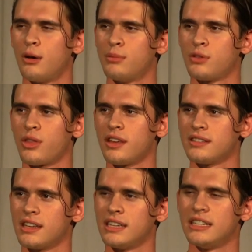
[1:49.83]
So things
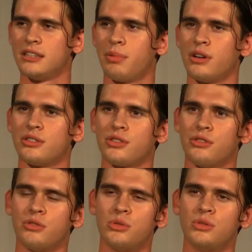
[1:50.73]
that need to punch
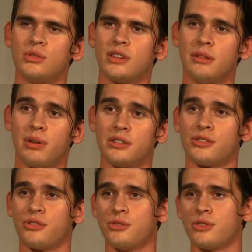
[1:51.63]
through can punch
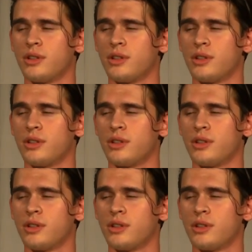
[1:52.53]
through. So